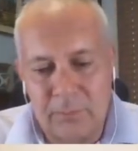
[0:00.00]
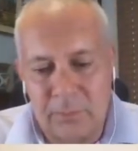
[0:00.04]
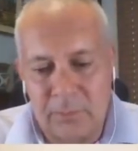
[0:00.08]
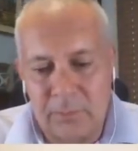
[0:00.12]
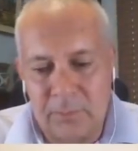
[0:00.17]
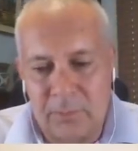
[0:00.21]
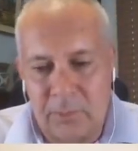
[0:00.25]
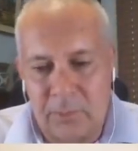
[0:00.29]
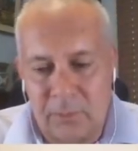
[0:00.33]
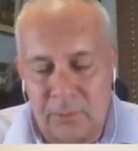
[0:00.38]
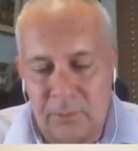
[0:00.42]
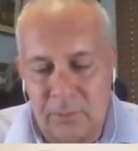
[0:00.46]

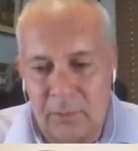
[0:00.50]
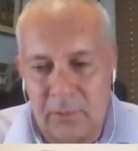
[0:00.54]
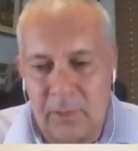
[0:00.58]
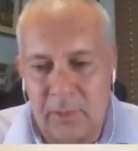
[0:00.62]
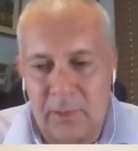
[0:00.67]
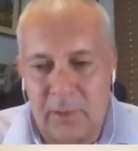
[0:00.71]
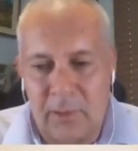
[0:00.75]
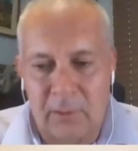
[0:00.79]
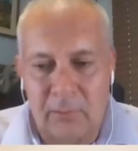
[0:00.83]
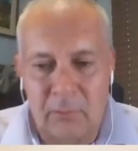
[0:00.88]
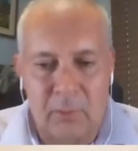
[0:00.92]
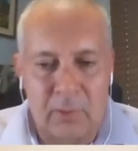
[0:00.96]

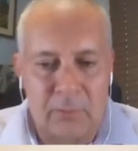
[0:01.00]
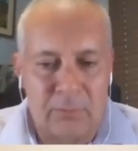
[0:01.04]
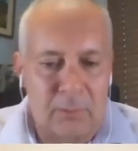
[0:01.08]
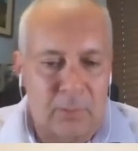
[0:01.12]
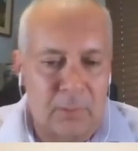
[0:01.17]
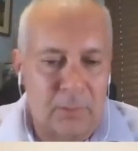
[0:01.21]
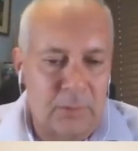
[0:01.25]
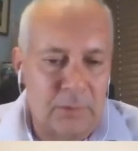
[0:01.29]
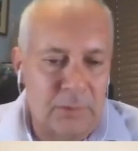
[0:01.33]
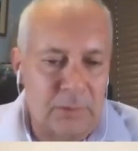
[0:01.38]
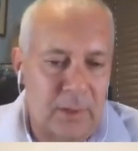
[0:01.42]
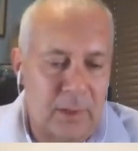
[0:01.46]
currently
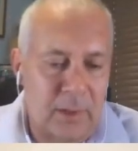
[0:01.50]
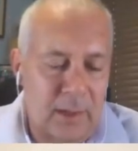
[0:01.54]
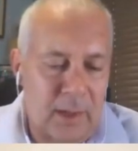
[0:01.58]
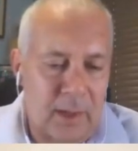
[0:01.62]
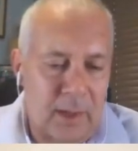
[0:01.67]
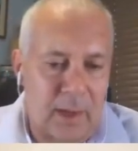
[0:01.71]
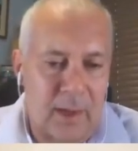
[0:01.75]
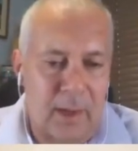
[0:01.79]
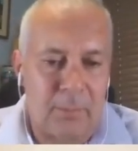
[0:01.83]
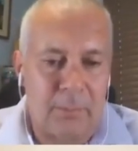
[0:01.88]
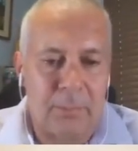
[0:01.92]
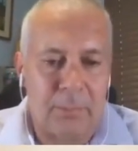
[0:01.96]
refurbishing the
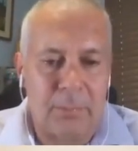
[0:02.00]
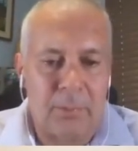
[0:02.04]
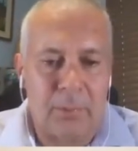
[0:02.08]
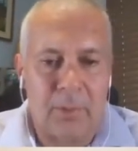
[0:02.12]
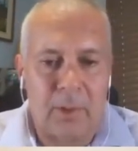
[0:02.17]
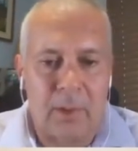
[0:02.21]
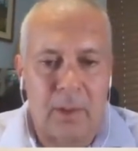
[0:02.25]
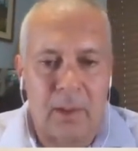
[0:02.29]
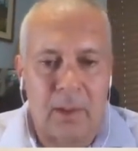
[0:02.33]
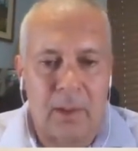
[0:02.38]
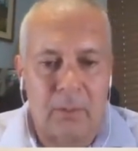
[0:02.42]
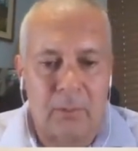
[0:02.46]
camp.
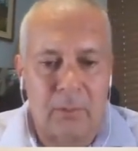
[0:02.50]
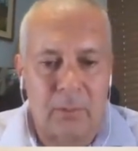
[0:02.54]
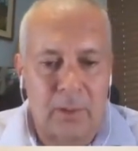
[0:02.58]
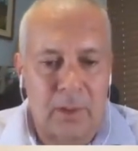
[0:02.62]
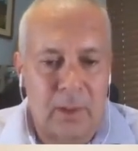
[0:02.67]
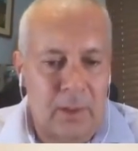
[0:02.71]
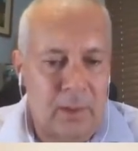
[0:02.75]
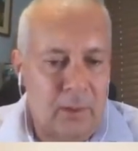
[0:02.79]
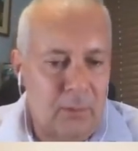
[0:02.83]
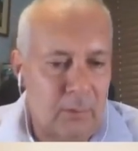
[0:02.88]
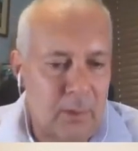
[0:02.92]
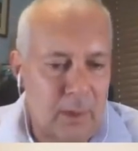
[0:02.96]
We're
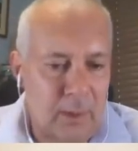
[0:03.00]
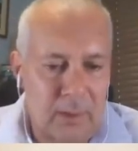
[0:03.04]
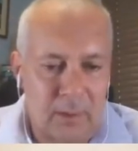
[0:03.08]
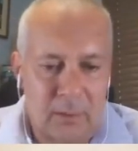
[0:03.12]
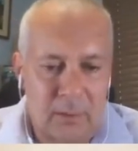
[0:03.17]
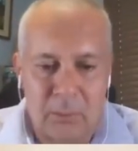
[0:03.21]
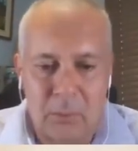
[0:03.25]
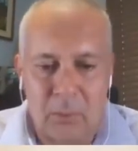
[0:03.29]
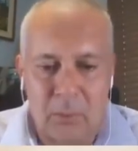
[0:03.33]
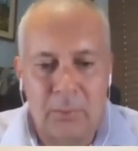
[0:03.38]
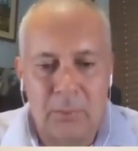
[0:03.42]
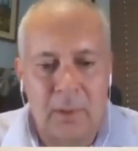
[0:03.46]
getting ready
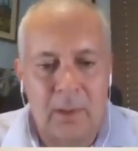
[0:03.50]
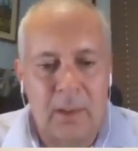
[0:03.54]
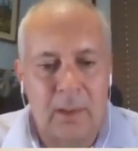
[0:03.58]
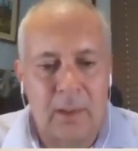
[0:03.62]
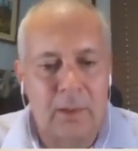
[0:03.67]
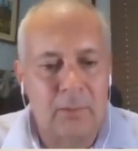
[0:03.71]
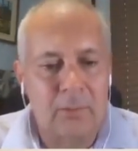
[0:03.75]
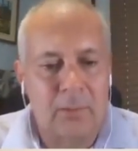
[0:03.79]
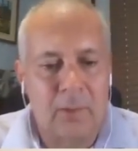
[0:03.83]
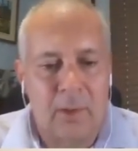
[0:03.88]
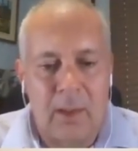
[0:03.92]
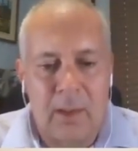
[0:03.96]
to
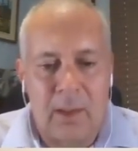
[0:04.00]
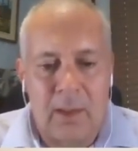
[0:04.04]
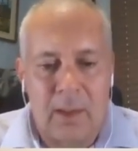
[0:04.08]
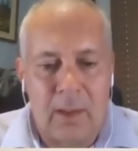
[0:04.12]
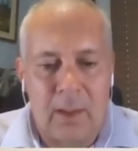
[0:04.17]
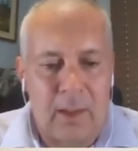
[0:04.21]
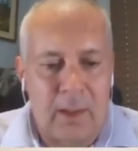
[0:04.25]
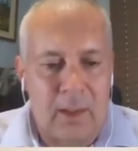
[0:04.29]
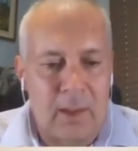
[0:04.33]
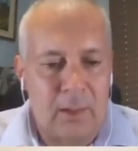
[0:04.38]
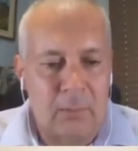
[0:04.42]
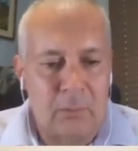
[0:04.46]
mobilize,
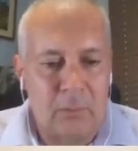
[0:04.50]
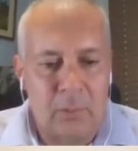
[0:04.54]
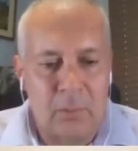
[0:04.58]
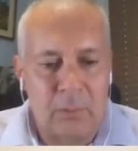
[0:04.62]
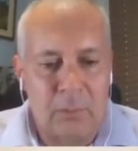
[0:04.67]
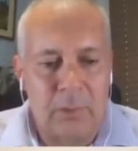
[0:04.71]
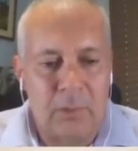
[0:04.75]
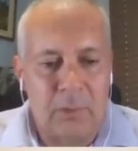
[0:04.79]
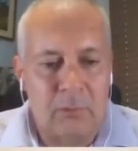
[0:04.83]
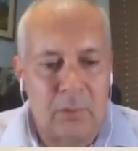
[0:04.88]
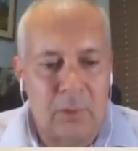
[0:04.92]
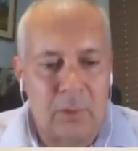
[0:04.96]
and we'll
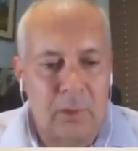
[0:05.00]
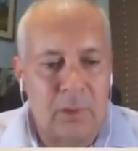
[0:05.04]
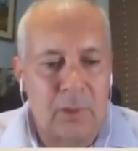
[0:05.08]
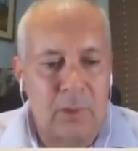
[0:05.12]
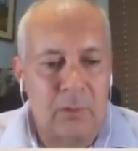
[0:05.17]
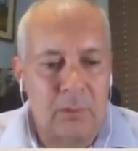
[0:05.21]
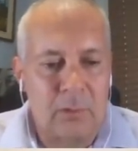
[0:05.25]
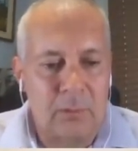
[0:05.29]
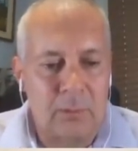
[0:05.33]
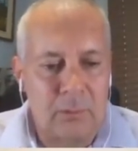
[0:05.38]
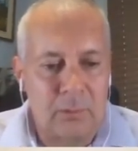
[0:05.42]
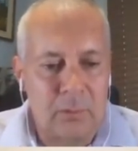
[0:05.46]
be
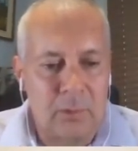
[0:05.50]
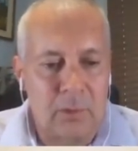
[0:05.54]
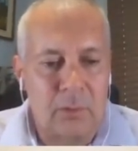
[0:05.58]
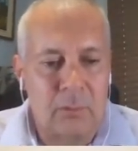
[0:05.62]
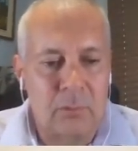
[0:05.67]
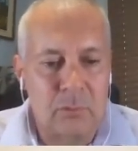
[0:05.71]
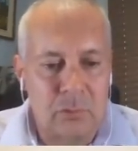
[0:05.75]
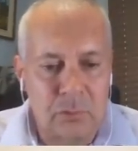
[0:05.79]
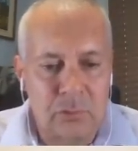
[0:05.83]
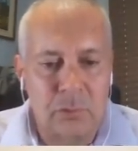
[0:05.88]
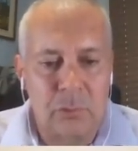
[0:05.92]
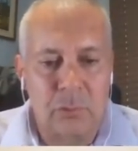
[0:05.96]
drilling,
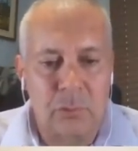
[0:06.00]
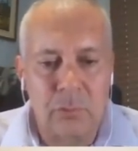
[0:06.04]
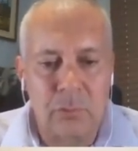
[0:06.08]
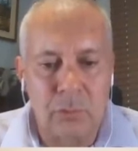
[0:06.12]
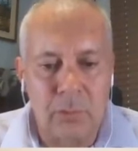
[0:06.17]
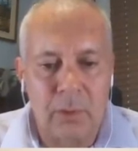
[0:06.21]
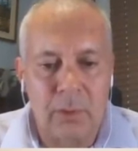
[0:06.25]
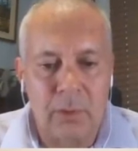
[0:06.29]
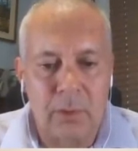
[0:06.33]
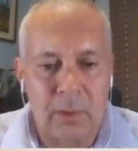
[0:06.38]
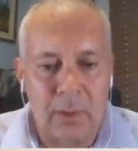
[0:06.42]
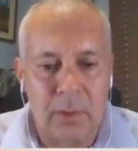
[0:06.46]

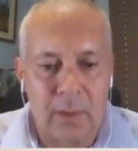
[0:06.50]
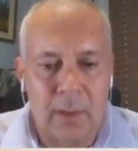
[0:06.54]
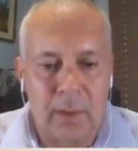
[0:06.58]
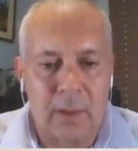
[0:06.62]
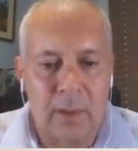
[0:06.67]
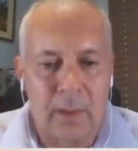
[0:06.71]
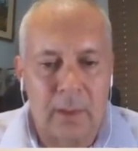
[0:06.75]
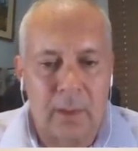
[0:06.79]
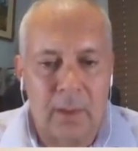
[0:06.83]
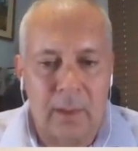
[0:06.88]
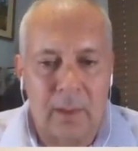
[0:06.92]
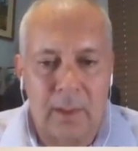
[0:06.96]
soon.
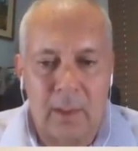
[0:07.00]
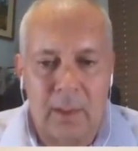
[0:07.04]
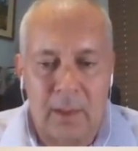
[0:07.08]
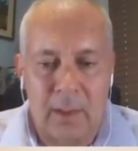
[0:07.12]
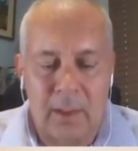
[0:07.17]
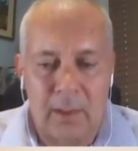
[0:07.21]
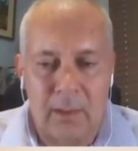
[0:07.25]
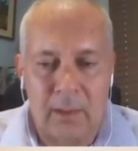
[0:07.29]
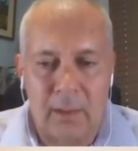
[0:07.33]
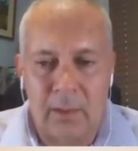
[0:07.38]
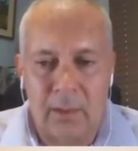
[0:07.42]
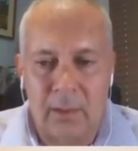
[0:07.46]

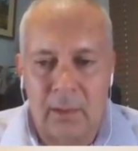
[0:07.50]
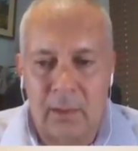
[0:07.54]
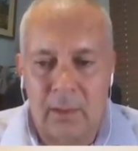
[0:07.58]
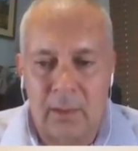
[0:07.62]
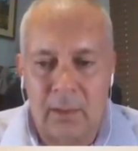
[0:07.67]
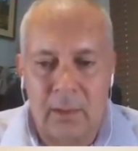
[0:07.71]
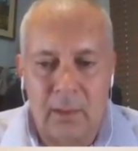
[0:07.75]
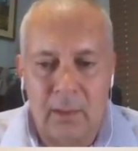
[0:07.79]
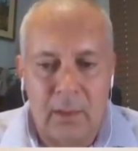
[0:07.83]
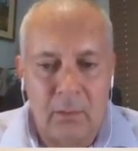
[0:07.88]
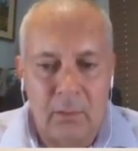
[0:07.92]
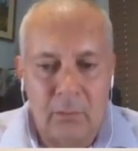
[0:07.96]
And
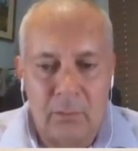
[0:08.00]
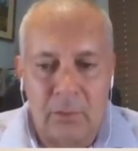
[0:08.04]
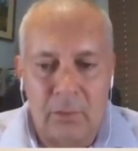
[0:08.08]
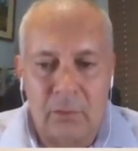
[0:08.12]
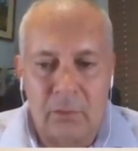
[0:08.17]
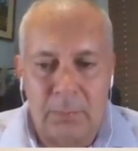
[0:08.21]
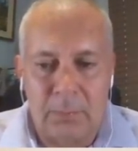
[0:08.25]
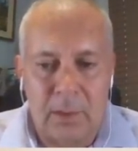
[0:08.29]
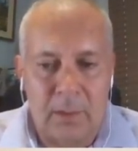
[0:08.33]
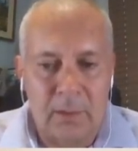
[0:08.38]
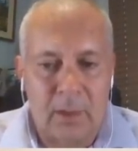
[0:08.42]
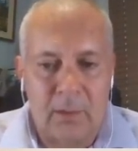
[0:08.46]
we
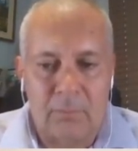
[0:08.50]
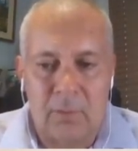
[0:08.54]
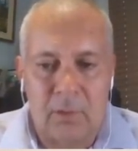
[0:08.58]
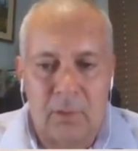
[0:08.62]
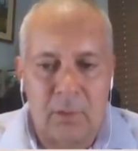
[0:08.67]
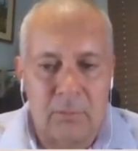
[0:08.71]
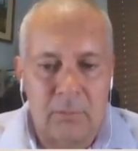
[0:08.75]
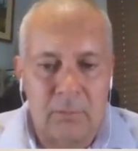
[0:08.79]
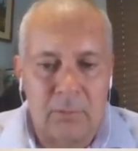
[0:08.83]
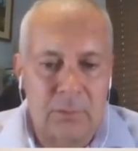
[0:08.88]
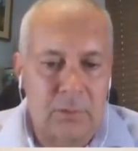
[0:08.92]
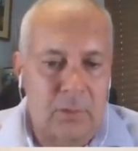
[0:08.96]
expect to have
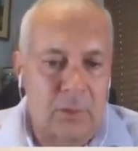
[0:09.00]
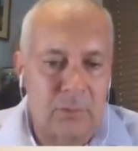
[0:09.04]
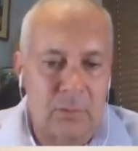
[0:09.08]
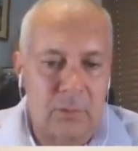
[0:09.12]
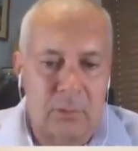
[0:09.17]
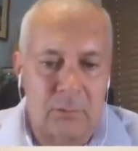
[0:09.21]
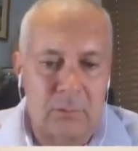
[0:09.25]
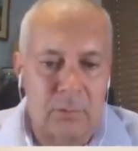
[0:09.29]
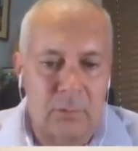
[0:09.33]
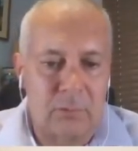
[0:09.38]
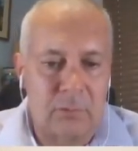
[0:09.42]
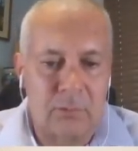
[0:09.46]
results
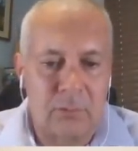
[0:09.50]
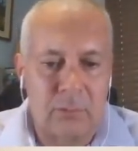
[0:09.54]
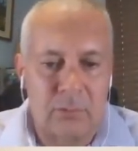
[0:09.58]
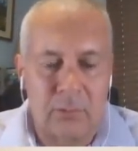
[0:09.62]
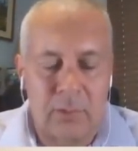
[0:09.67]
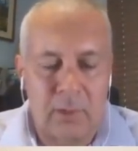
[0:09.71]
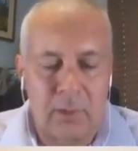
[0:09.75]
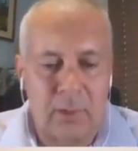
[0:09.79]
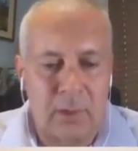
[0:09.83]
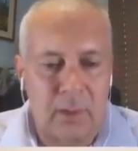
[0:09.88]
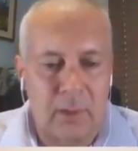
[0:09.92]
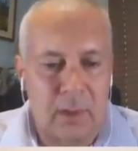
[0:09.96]
out real soon,
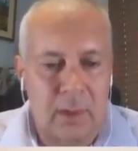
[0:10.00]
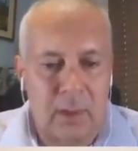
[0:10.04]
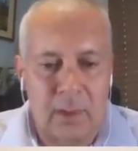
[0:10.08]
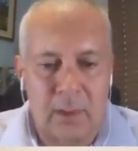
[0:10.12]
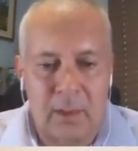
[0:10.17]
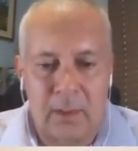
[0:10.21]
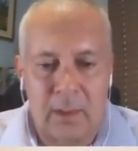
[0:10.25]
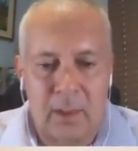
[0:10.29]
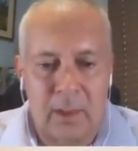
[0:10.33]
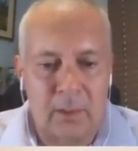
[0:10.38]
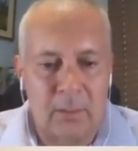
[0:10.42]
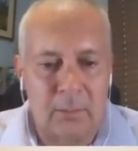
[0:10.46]

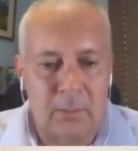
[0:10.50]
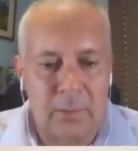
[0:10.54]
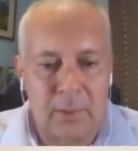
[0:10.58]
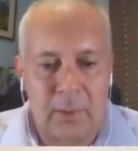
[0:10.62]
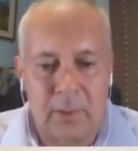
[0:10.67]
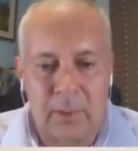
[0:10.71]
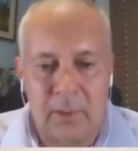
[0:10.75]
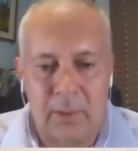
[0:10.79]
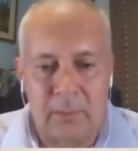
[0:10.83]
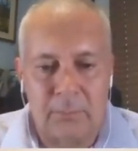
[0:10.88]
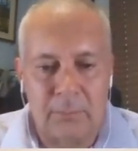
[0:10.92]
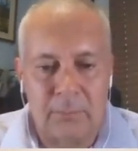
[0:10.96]
and that'll
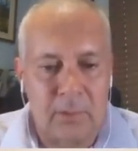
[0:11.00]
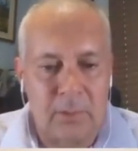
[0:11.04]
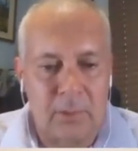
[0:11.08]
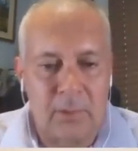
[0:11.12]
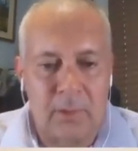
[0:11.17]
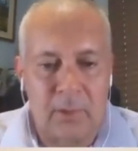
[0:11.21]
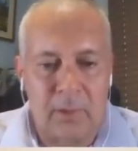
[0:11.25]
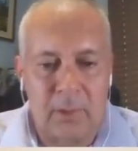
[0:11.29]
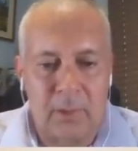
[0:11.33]
be the